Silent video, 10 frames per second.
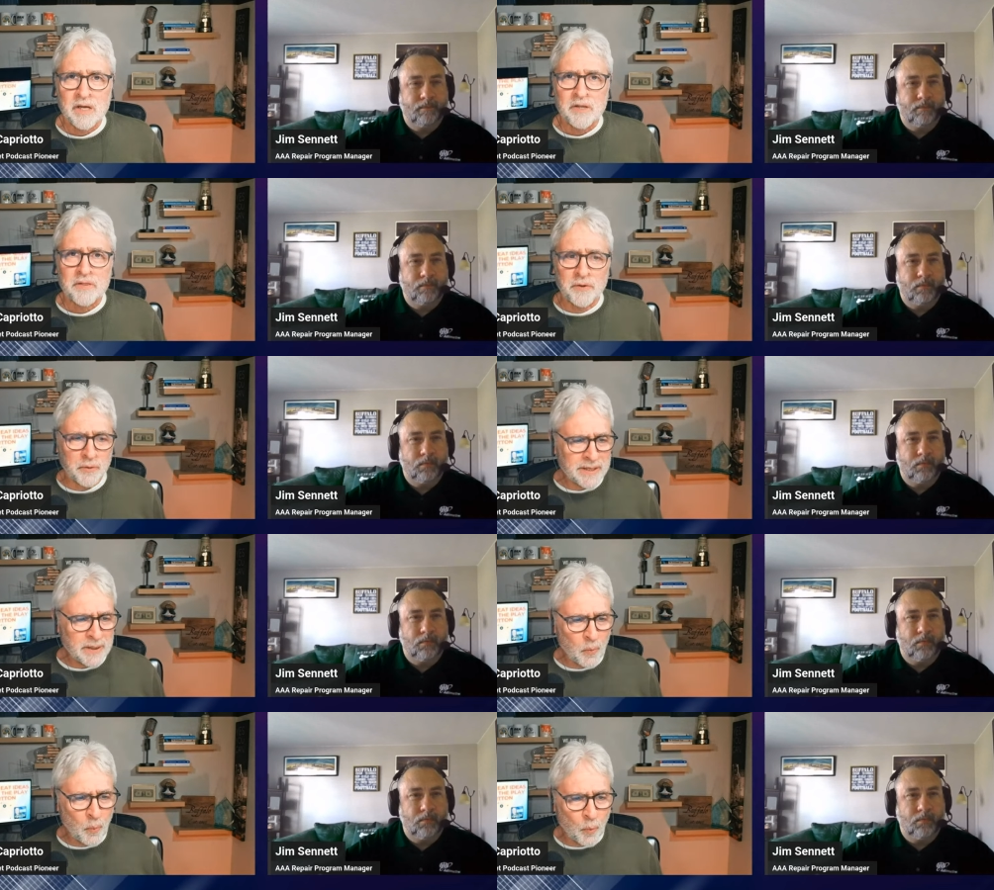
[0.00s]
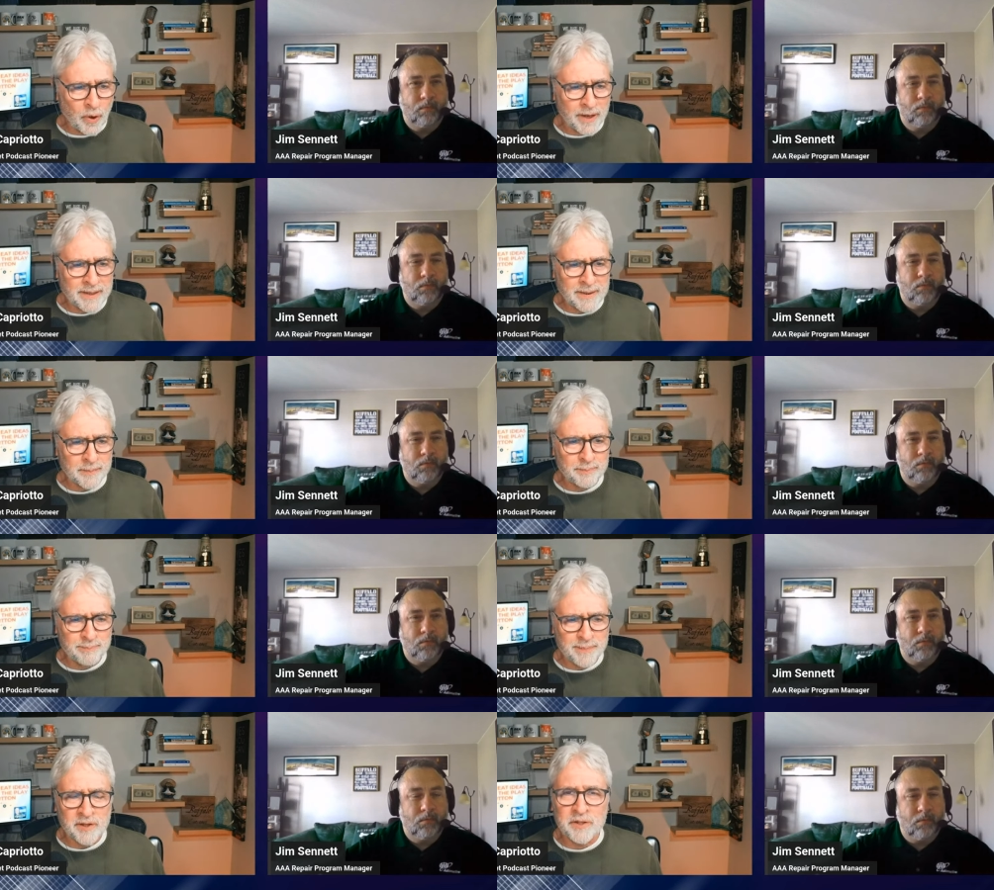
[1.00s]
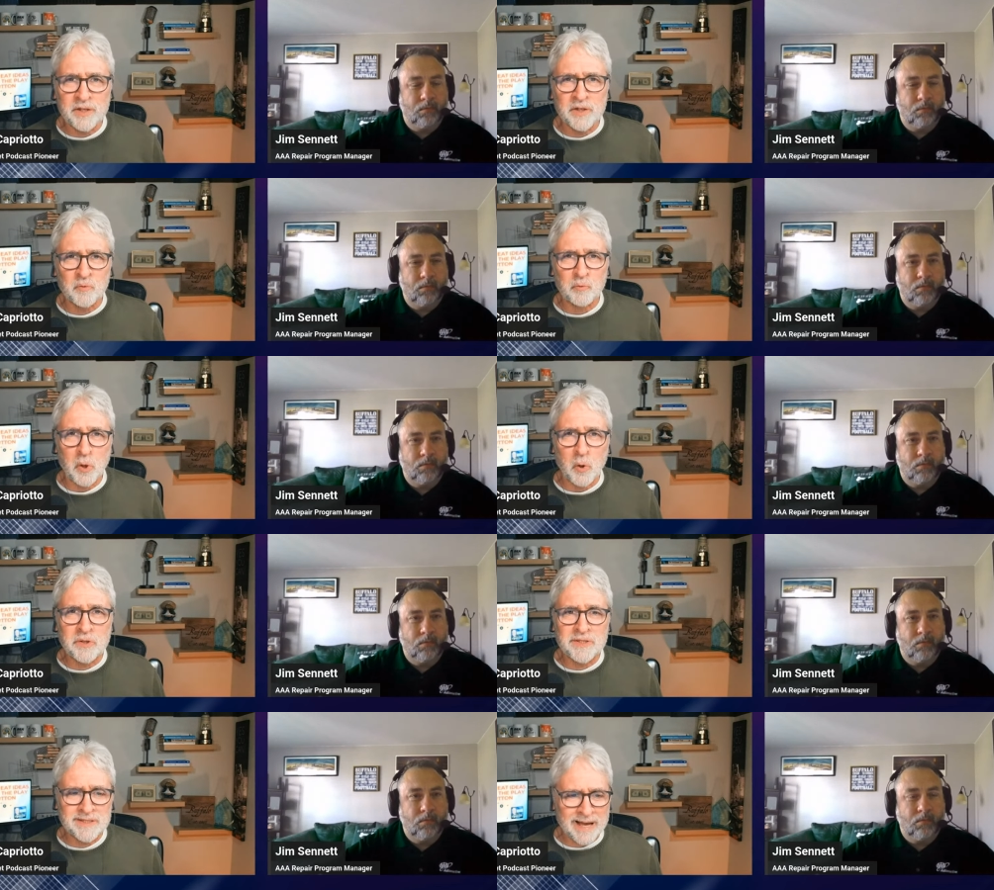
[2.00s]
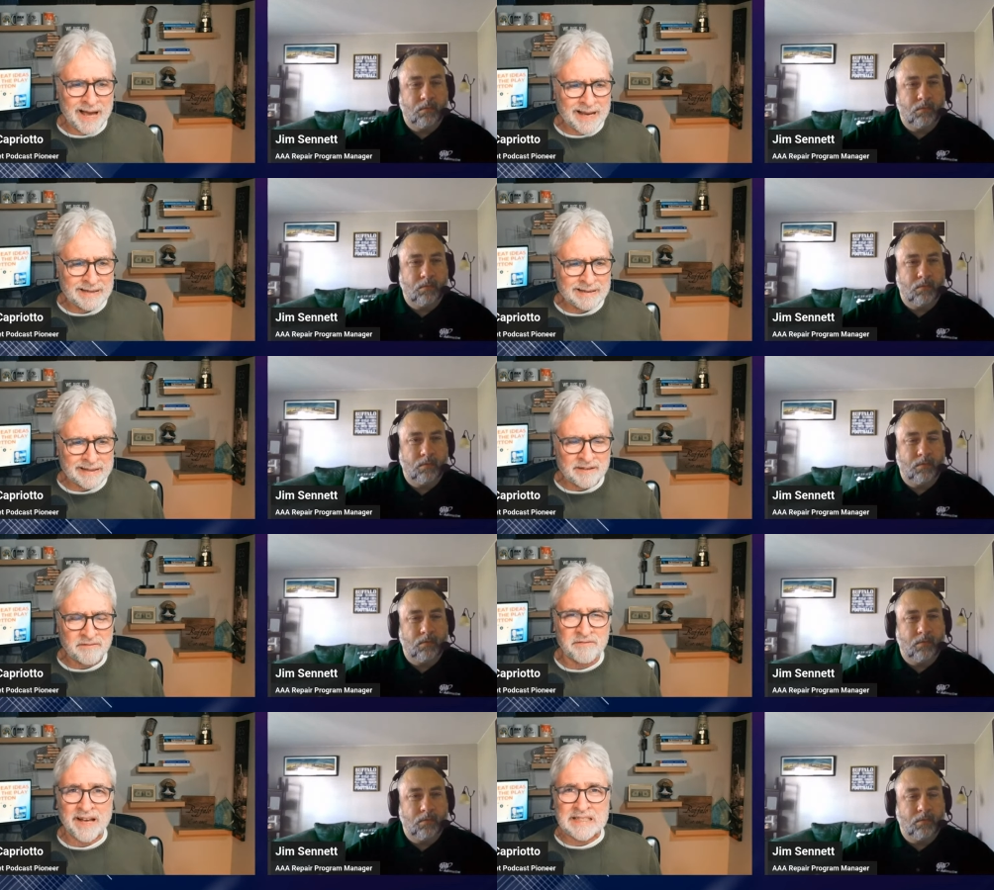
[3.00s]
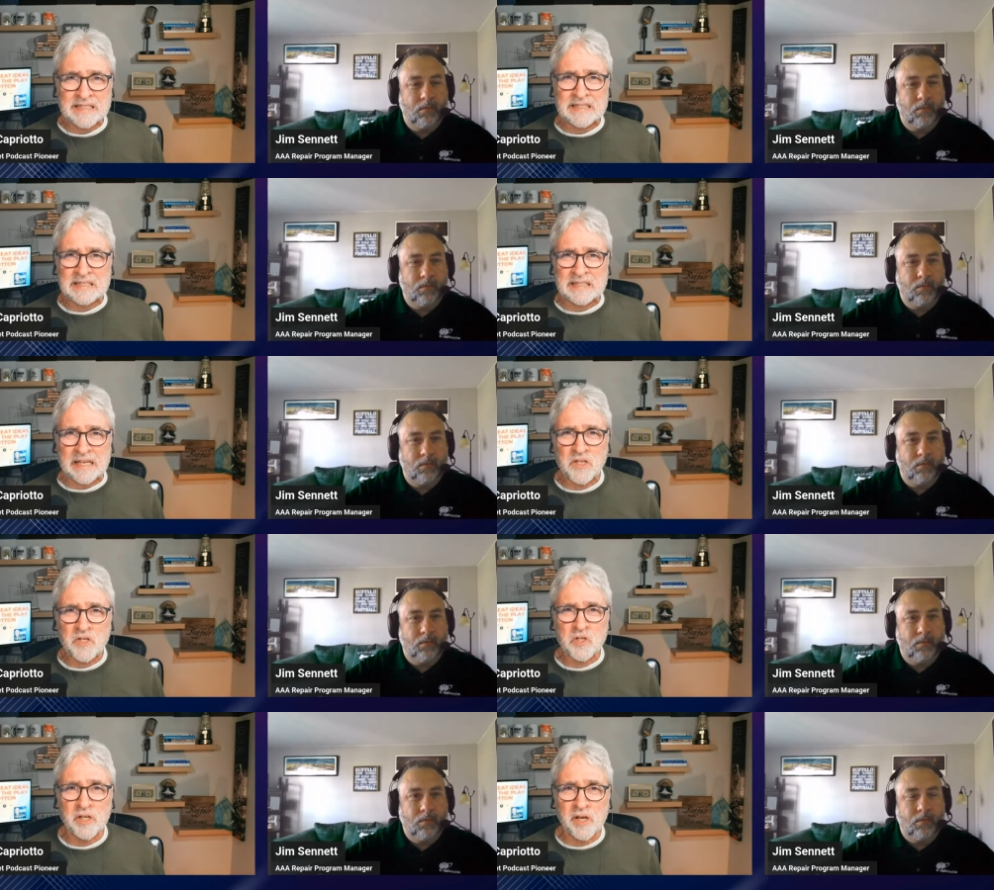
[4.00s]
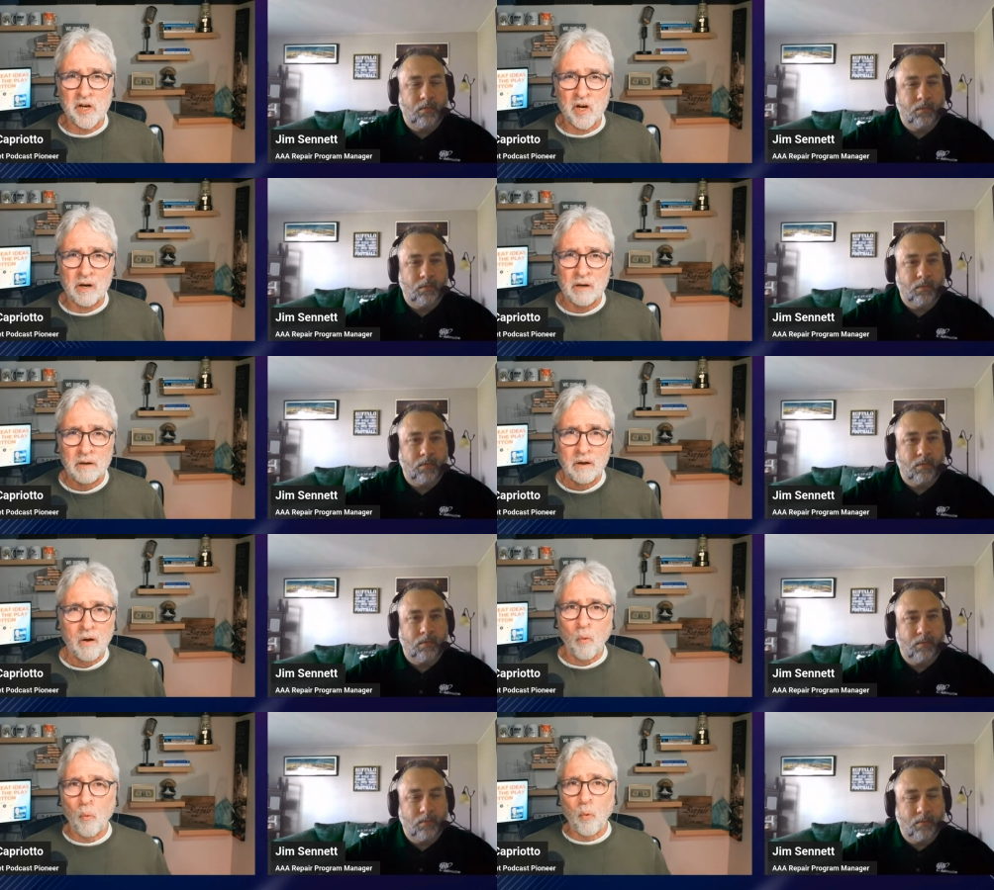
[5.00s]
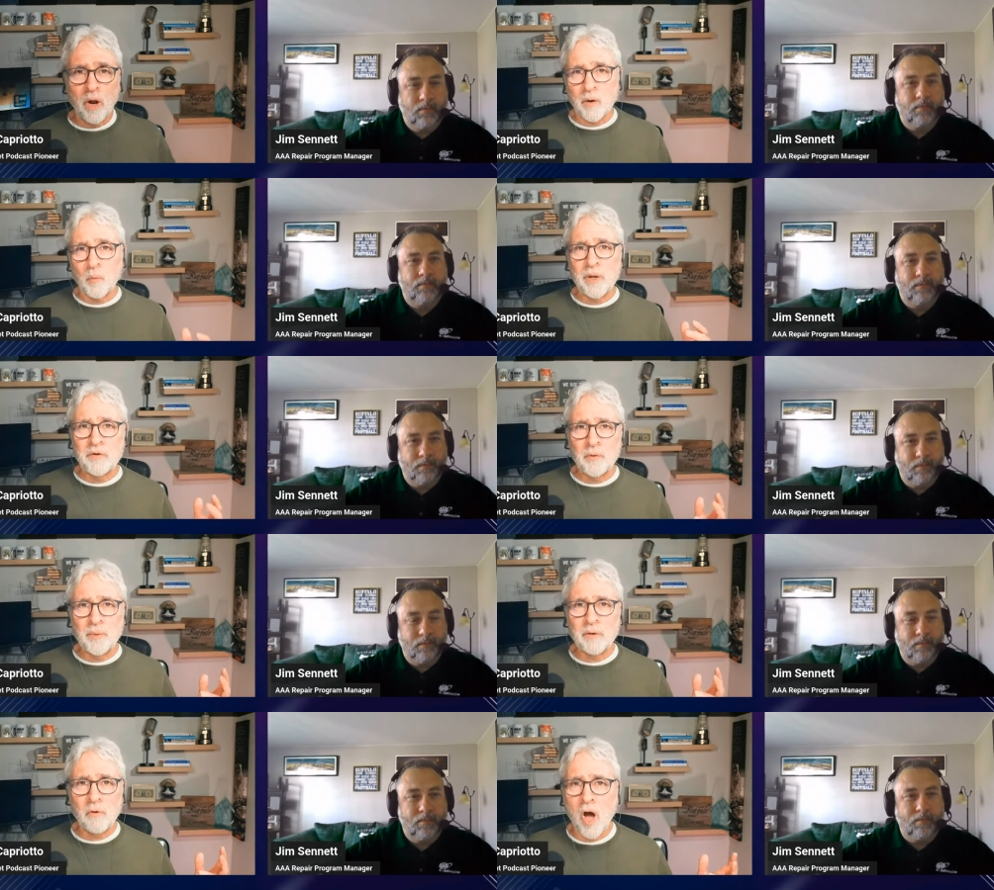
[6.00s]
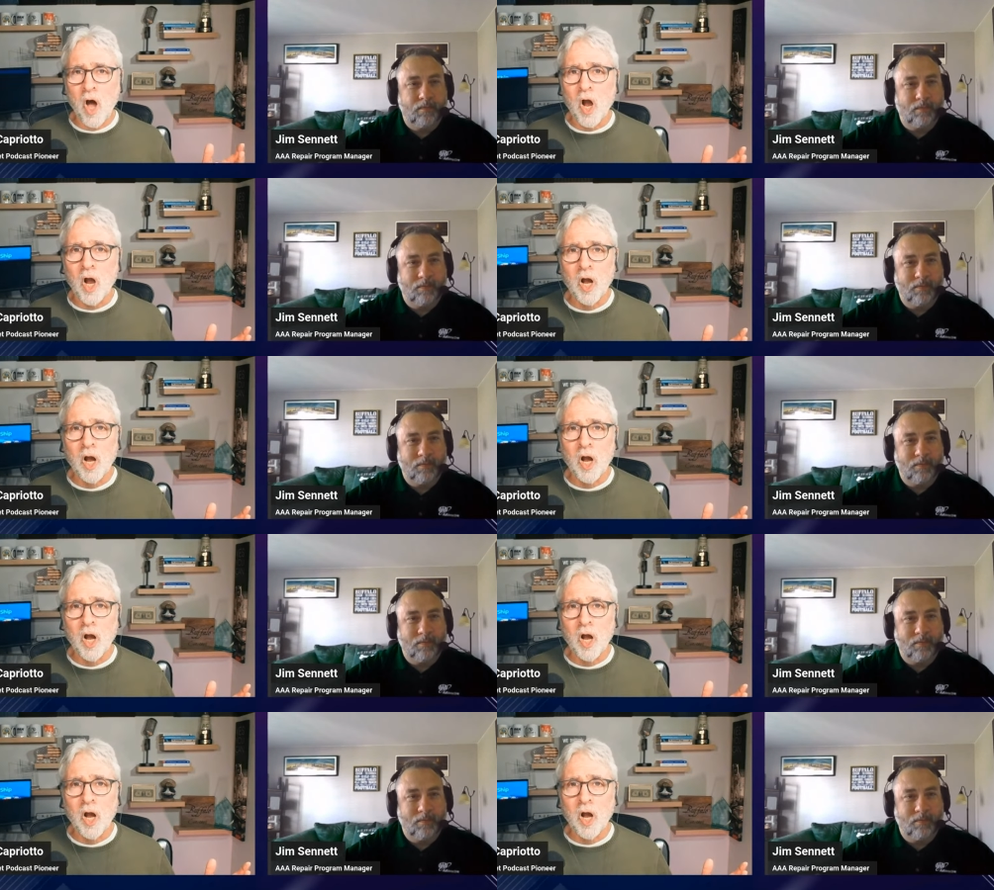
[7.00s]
Speaker 1: 31 million roadside events each year. What are we doing wrong?